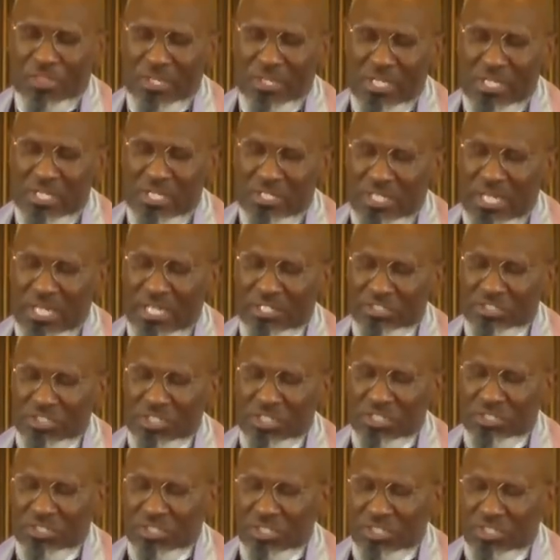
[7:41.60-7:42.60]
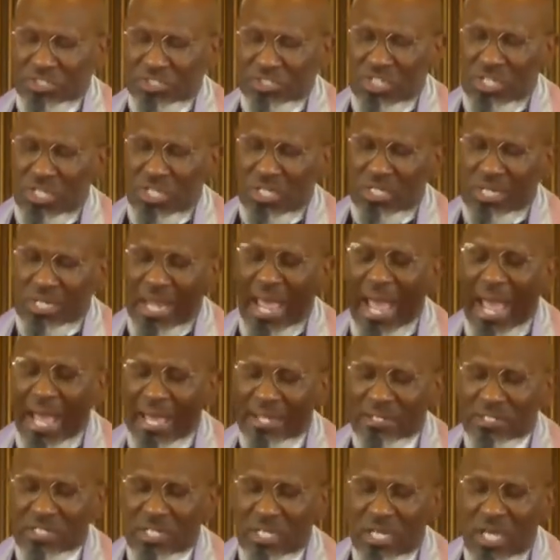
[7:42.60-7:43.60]
things that Jesus did
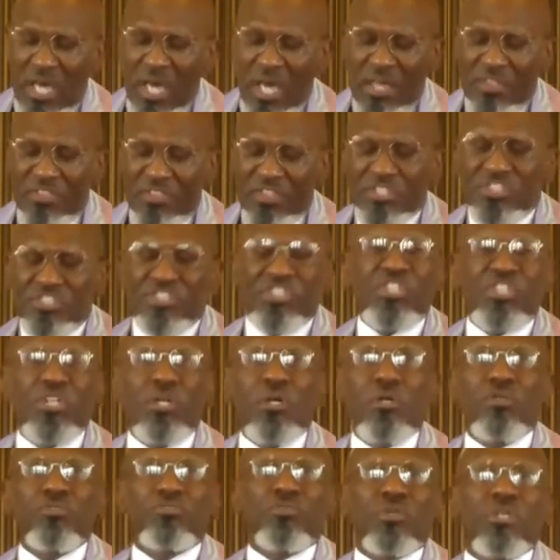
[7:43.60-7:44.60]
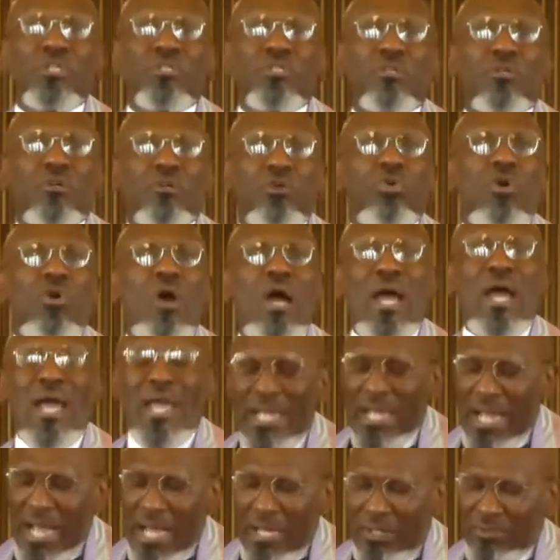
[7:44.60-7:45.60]
and the children
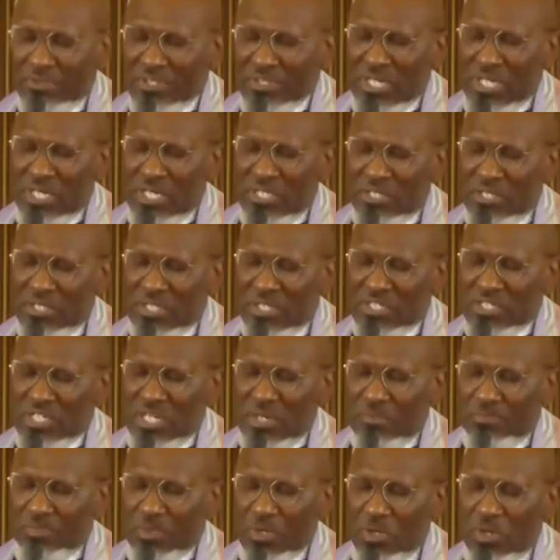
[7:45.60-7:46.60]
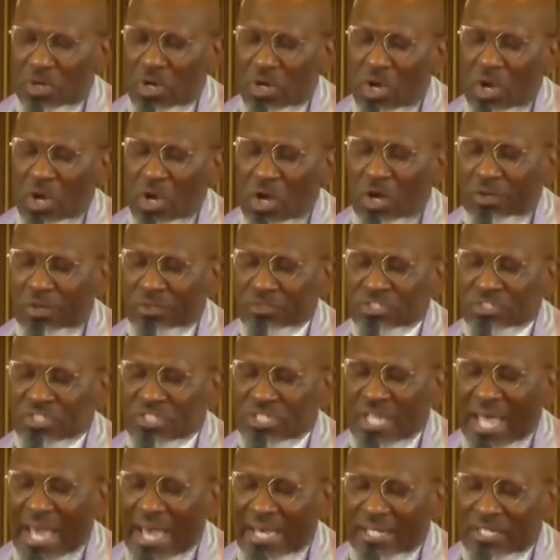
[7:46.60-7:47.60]
crying out in the temple,
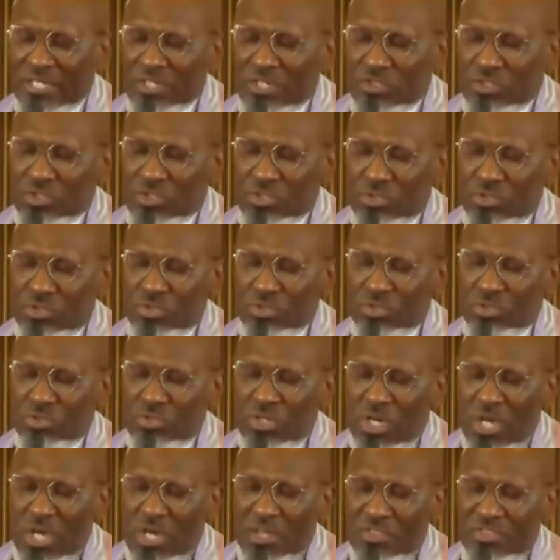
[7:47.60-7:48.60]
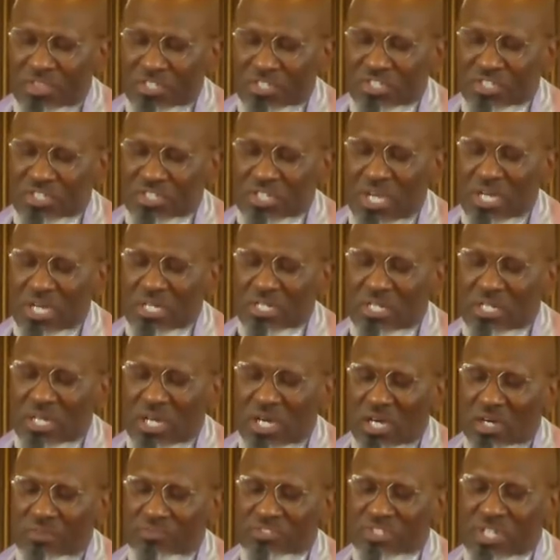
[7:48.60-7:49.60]
Hosanna to the son
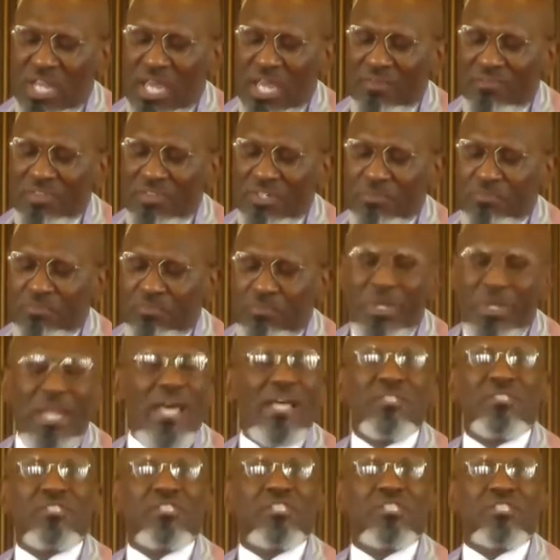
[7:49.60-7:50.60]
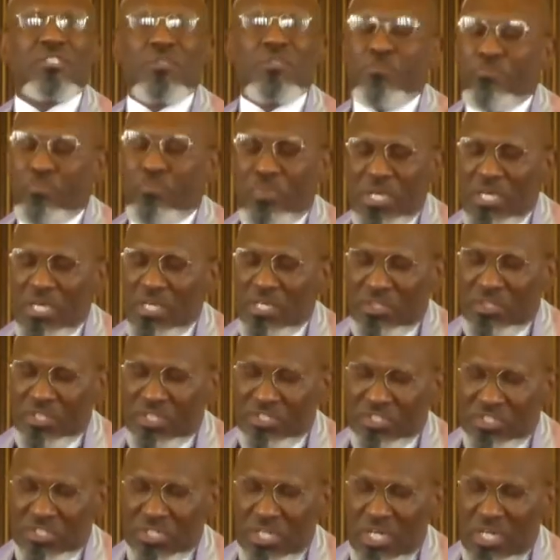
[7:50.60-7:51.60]
of David, blessed be
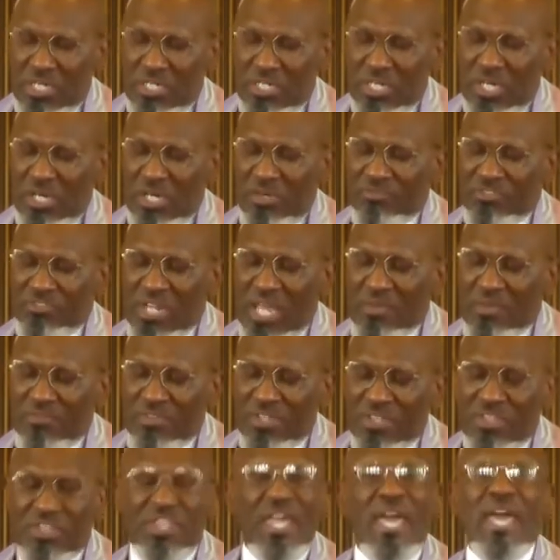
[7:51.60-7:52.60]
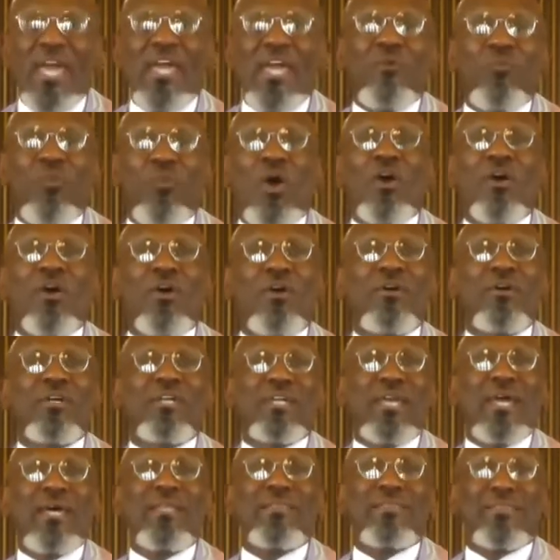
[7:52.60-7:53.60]
the son of David, they were,
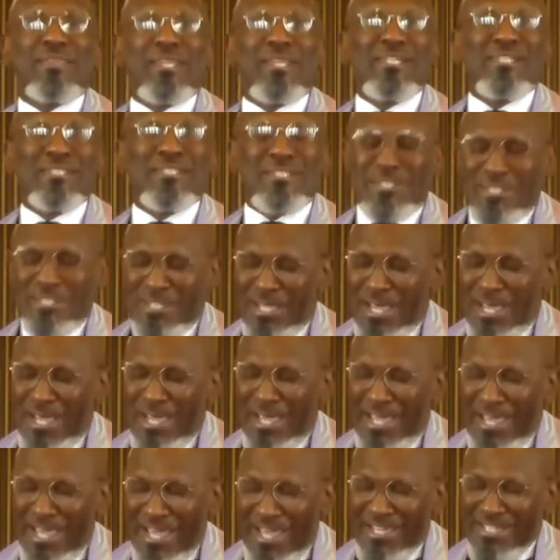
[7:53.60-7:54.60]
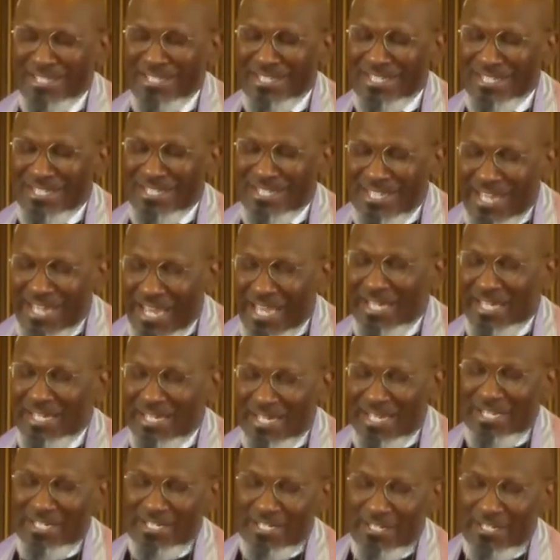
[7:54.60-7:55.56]
get this, indignant.